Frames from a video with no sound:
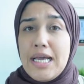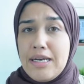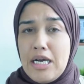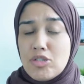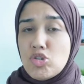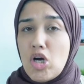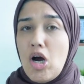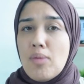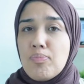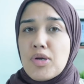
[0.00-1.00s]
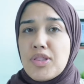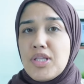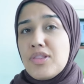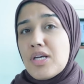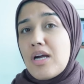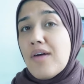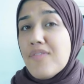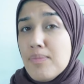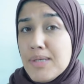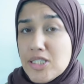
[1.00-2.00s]
get a job within the
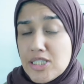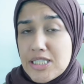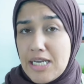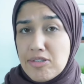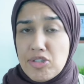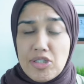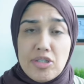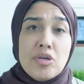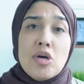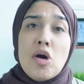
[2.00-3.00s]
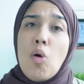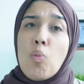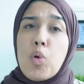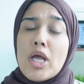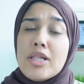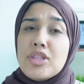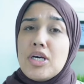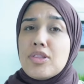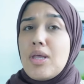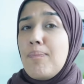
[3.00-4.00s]
government sector, with
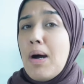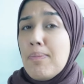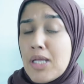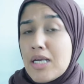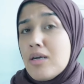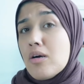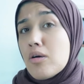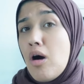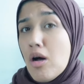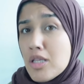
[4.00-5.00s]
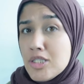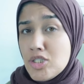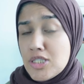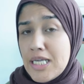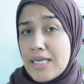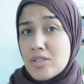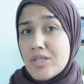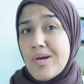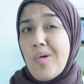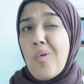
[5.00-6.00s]
the public college
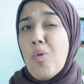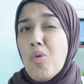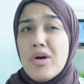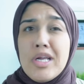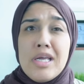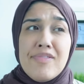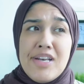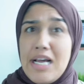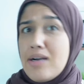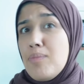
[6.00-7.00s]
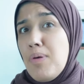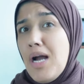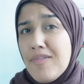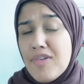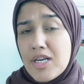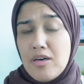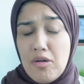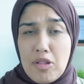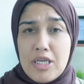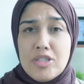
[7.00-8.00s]
sector, or even at a private
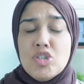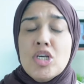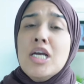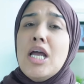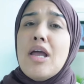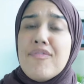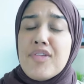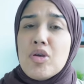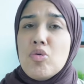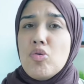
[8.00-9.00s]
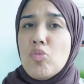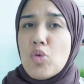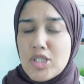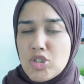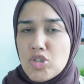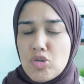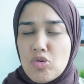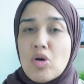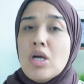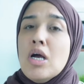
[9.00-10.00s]
college if you wish
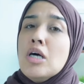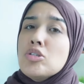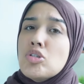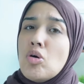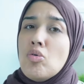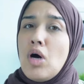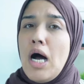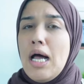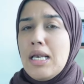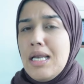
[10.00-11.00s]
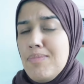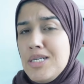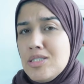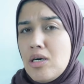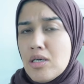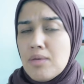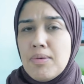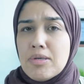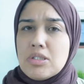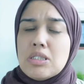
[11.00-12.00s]
to. So uh, let me talk
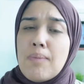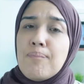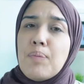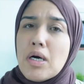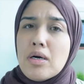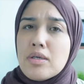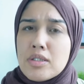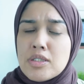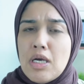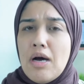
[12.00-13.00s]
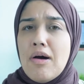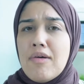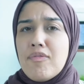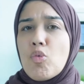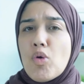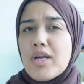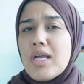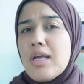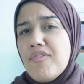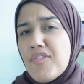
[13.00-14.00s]
about some perks of
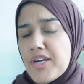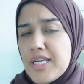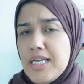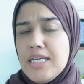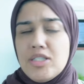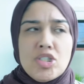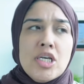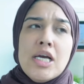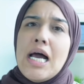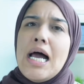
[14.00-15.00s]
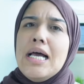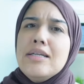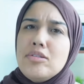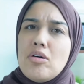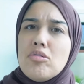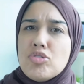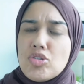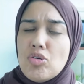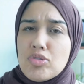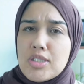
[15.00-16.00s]
working for each and
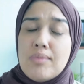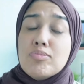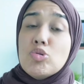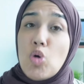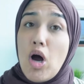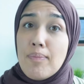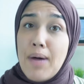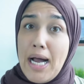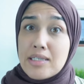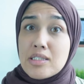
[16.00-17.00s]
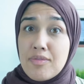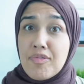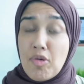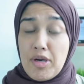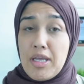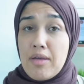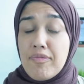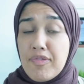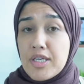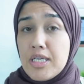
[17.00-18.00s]
also some drawbacks of working
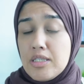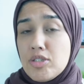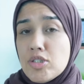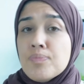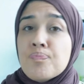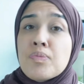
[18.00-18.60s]
for each.